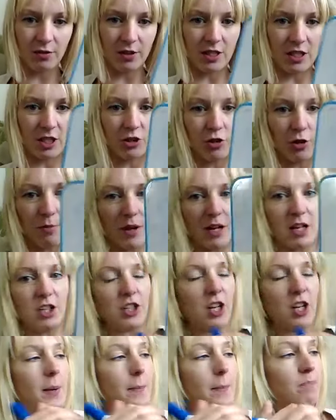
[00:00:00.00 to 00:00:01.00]
for district
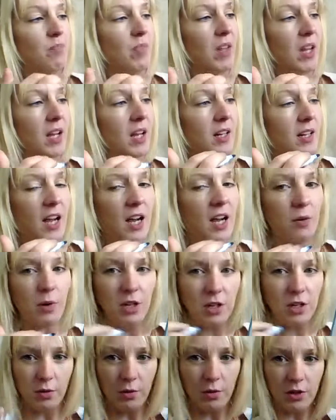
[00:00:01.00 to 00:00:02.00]
manager. Now,
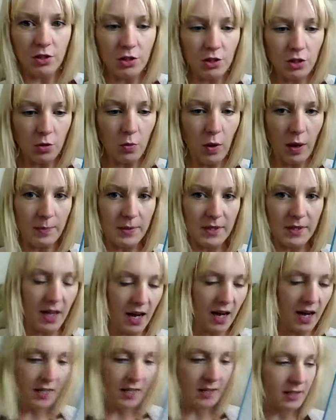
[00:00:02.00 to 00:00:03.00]
when you go onto your
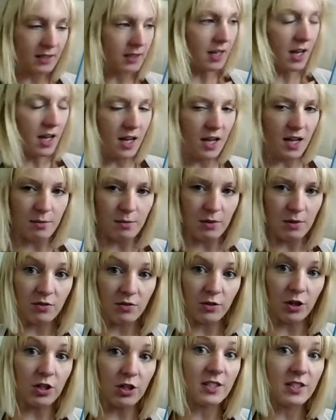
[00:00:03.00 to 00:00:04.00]
website and you've
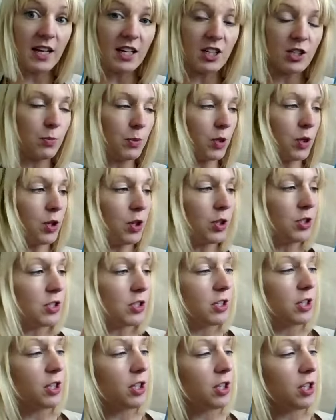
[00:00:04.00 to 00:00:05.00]
got your dashboard,
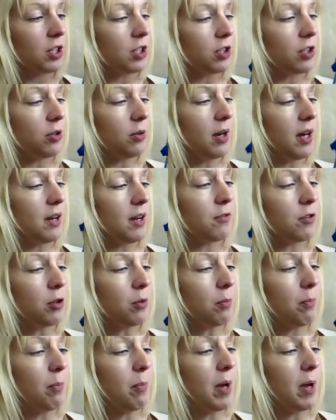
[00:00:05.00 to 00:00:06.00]
you'll have
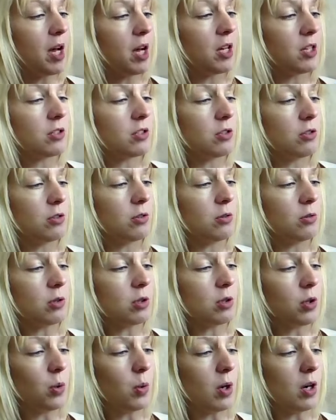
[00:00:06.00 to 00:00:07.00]
your personal
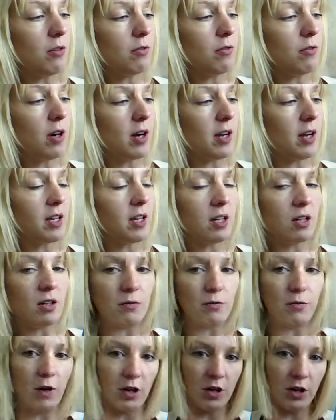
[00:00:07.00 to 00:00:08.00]
qualifying
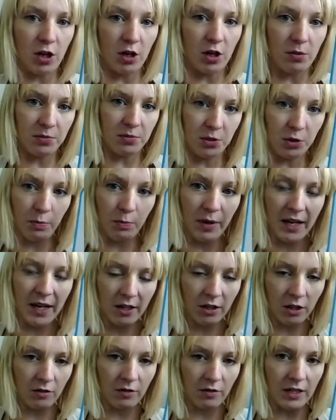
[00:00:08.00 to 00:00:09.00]
volumes, your
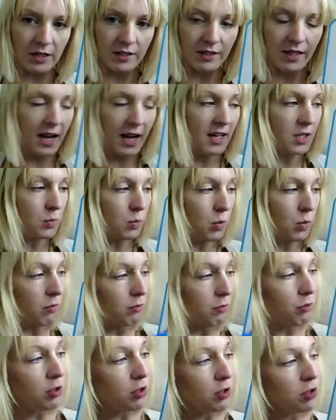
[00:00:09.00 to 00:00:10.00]
PQVs. That is
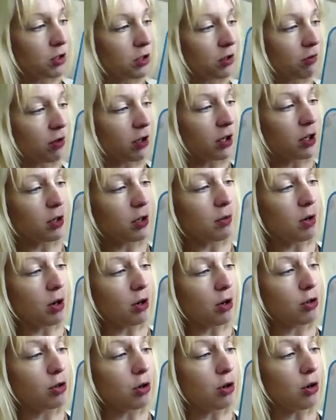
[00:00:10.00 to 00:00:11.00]
what runs through
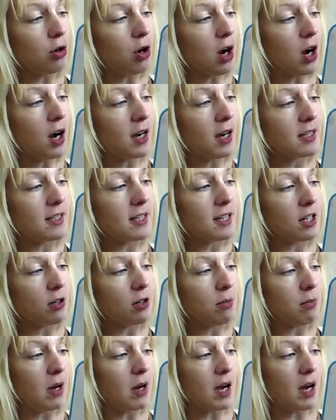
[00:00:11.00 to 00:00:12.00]
on your ID
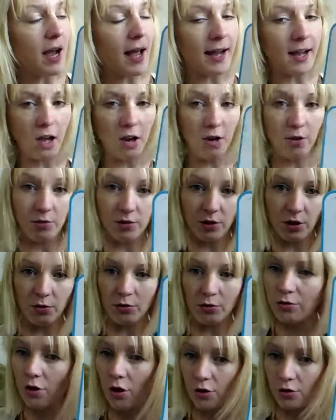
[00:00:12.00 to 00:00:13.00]
number alone. So
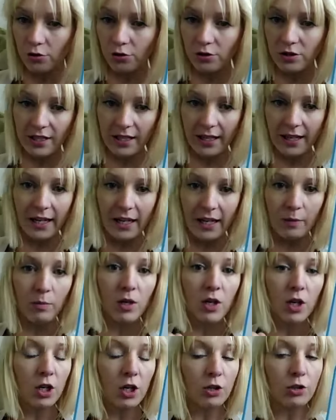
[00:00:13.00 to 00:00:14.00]
not your team,
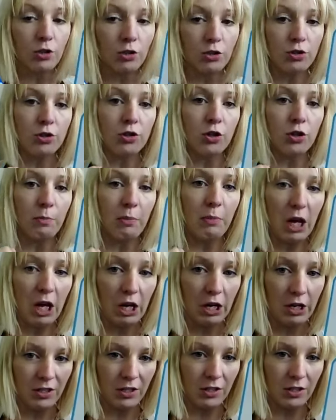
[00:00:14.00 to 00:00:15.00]
just your
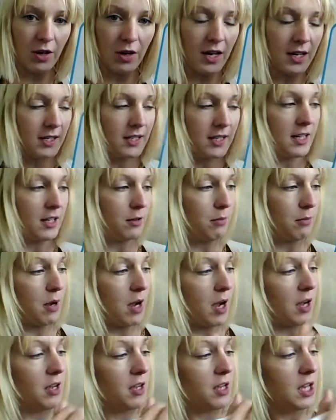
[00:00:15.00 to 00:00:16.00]
personal ID
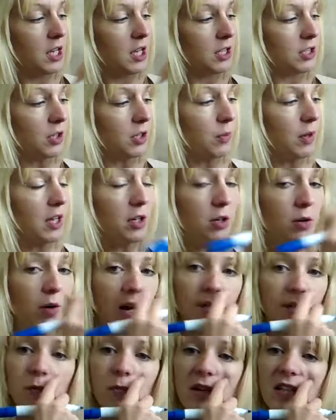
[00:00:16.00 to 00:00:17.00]
number. So we all
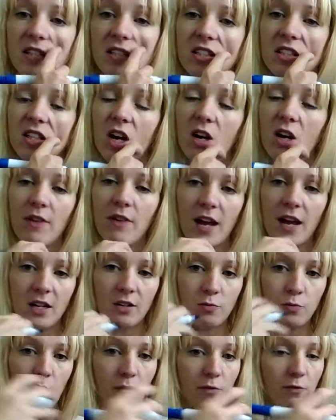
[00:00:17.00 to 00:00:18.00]
have a business overhead
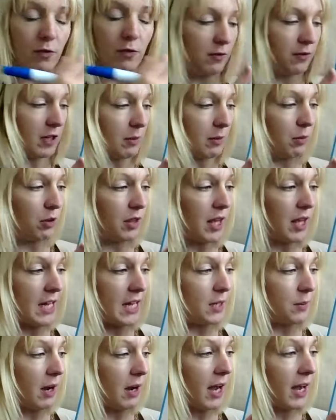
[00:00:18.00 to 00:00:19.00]
of $150 a month
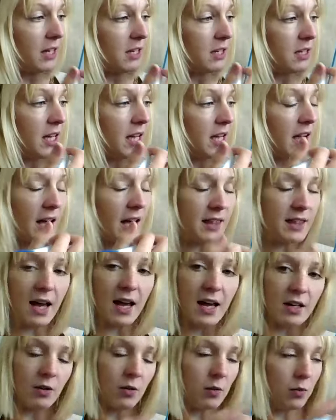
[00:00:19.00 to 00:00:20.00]
anyway. And
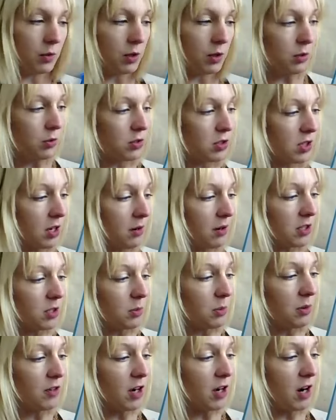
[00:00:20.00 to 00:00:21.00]
then we also, so
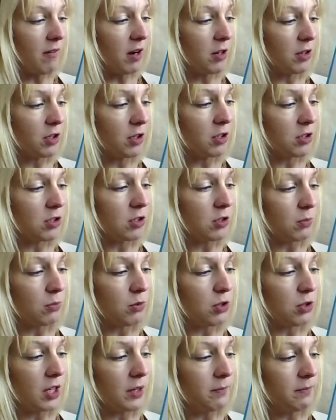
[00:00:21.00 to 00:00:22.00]
we've got our own
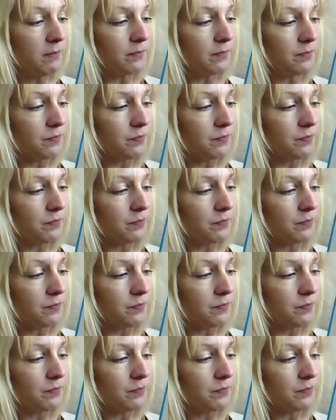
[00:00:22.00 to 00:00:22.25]
consumption